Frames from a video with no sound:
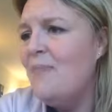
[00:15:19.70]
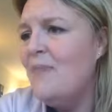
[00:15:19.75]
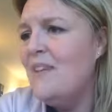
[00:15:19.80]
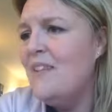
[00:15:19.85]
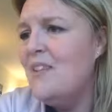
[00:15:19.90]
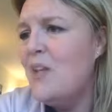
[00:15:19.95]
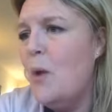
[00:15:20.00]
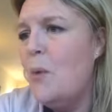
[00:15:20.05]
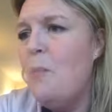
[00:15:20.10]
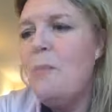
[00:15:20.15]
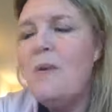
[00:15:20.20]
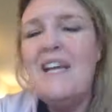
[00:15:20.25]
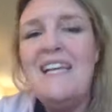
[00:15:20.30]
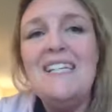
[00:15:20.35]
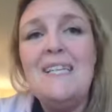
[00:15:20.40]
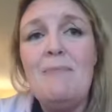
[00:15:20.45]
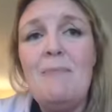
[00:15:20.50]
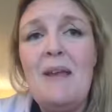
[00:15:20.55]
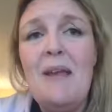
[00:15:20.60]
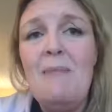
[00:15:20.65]
So
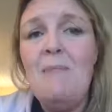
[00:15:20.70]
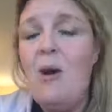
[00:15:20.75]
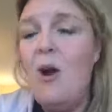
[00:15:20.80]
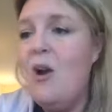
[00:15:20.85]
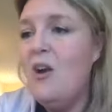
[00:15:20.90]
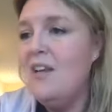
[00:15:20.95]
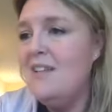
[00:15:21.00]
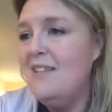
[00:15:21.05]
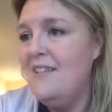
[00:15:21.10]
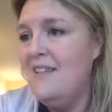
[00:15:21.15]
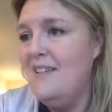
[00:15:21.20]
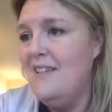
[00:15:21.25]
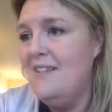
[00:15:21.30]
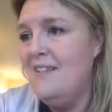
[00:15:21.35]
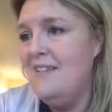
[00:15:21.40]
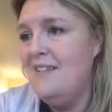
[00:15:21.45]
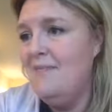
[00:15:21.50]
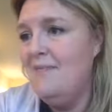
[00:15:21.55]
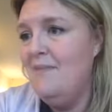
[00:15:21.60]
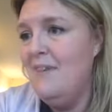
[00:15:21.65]
B2B
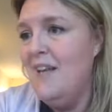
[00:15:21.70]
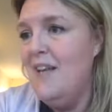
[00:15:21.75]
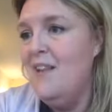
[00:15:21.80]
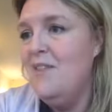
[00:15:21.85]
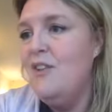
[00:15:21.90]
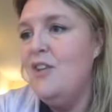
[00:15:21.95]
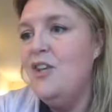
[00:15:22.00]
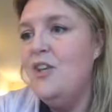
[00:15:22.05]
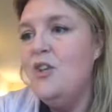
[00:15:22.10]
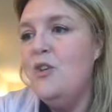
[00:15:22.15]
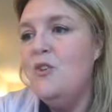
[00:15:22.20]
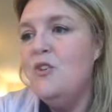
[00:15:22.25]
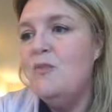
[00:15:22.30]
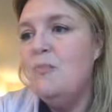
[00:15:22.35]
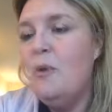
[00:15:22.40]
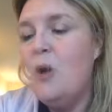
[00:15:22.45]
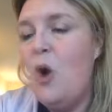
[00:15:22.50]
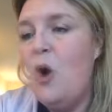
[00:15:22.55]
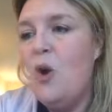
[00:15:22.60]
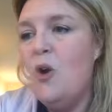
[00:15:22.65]
marketers that use
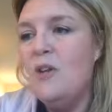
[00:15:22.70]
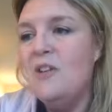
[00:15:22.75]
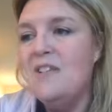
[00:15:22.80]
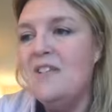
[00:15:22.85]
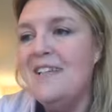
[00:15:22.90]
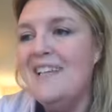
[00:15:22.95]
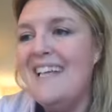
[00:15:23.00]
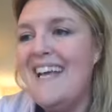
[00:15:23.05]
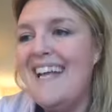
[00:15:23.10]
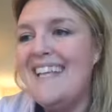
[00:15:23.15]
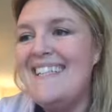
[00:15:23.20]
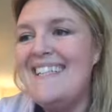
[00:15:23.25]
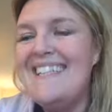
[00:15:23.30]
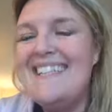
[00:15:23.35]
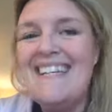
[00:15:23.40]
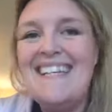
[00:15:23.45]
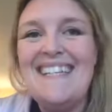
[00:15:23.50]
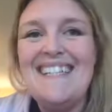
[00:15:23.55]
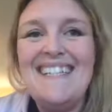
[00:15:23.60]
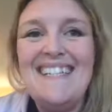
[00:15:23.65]
blogs get
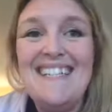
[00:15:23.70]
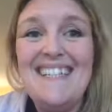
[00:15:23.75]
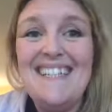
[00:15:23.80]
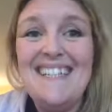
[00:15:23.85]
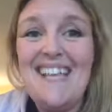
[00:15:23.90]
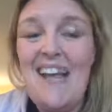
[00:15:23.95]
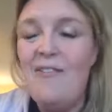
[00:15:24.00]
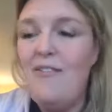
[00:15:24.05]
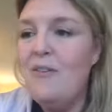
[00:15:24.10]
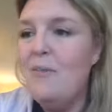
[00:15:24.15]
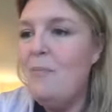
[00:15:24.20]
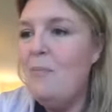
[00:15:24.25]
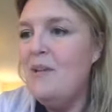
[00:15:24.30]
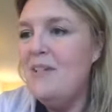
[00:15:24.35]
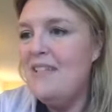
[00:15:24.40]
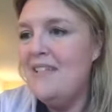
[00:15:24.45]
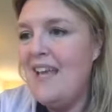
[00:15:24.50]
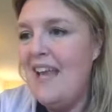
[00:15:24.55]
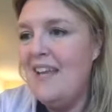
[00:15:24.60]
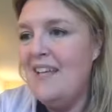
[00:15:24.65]

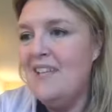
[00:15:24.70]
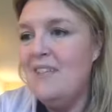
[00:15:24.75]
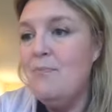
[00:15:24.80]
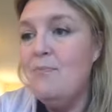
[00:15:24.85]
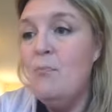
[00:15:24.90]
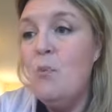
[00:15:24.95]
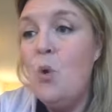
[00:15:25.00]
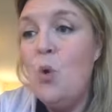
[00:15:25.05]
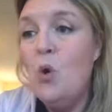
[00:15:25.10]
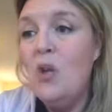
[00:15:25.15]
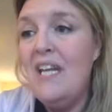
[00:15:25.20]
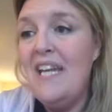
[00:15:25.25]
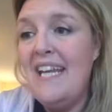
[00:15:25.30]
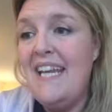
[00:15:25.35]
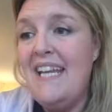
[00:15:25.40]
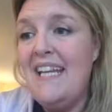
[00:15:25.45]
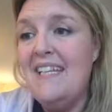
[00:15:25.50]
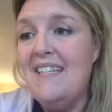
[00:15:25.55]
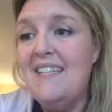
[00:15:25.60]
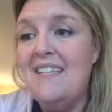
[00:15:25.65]
67% more
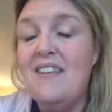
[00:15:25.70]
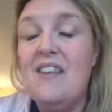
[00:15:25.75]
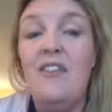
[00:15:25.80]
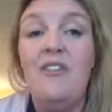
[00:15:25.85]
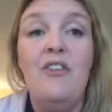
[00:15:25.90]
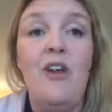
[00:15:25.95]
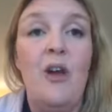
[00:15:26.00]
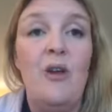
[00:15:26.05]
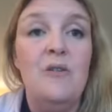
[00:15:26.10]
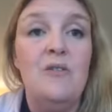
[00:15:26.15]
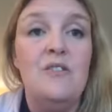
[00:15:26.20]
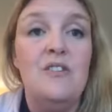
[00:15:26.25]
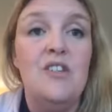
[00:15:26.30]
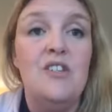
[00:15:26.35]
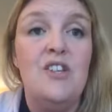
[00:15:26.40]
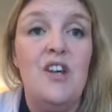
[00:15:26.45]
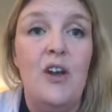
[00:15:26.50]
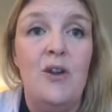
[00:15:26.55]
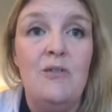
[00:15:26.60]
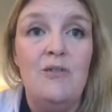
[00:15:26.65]
leads than those
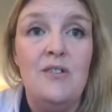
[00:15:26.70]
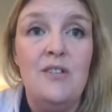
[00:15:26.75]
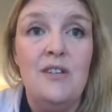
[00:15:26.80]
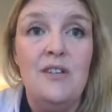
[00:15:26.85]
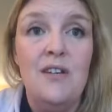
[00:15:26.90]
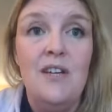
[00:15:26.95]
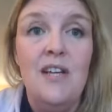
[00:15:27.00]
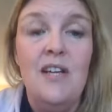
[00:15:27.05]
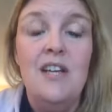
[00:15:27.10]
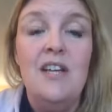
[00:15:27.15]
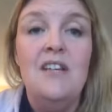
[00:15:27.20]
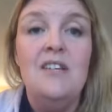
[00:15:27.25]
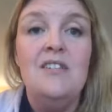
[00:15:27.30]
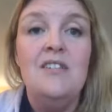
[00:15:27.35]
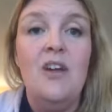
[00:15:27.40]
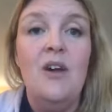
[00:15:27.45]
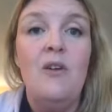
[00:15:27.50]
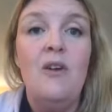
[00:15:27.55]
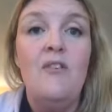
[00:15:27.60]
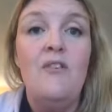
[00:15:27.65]
that don't.
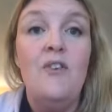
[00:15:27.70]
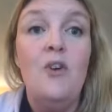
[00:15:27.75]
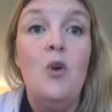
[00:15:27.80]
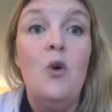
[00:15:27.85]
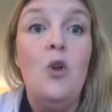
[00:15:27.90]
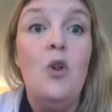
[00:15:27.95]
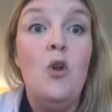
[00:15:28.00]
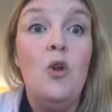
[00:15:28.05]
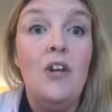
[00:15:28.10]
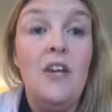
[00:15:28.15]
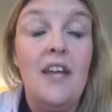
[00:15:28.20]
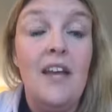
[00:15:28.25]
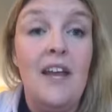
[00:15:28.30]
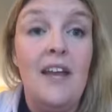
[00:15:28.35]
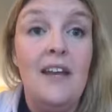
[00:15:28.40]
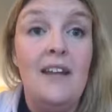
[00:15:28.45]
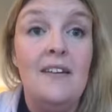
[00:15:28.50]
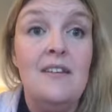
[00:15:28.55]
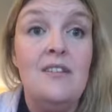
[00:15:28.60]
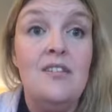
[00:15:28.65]
So if you're
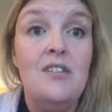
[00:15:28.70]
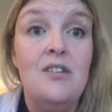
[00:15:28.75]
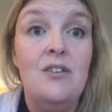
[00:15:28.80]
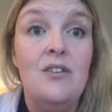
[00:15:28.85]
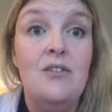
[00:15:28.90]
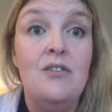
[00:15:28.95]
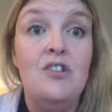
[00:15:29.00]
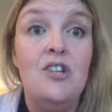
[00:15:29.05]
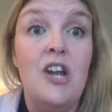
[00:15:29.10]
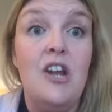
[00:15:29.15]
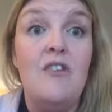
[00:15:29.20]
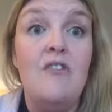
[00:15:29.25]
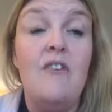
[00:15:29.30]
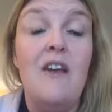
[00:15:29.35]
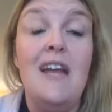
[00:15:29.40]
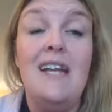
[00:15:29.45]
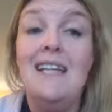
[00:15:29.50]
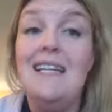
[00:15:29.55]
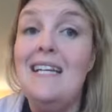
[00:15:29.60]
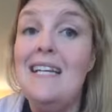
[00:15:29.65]
looking to
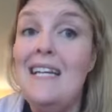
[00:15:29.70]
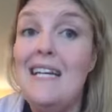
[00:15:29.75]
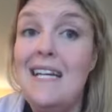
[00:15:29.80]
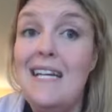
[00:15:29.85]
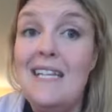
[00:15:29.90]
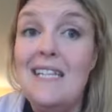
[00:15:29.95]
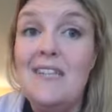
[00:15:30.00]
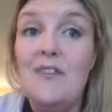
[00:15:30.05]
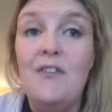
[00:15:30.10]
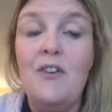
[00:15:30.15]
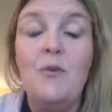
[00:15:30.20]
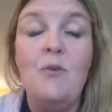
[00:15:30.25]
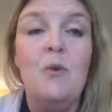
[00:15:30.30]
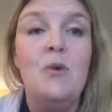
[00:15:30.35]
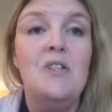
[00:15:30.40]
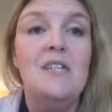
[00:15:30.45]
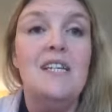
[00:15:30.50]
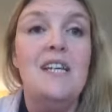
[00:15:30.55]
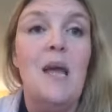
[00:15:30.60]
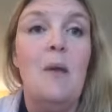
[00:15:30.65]
generate leads, if you
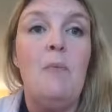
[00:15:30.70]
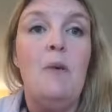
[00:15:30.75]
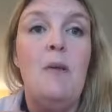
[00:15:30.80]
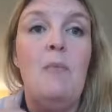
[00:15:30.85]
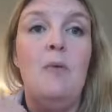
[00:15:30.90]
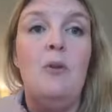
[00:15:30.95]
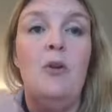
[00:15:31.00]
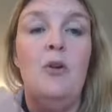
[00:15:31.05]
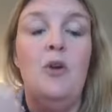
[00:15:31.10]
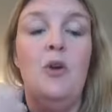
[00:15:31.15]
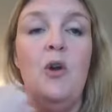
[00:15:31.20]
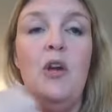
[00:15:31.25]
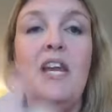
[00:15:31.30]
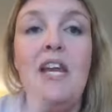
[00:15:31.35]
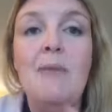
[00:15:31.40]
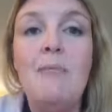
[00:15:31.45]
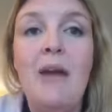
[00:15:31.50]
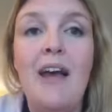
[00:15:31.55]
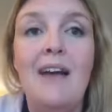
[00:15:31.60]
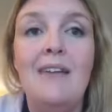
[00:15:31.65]
want to get people on your
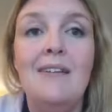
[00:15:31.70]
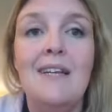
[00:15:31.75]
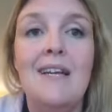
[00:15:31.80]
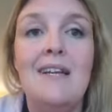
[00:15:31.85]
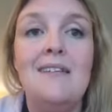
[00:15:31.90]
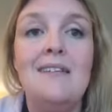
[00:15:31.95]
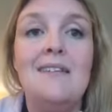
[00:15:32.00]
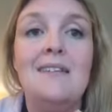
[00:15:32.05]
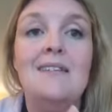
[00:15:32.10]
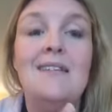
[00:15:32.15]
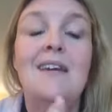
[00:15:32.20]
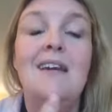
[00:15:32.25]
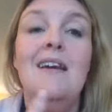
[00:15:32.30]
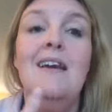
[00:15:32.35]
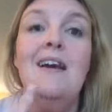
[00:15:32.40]
email list,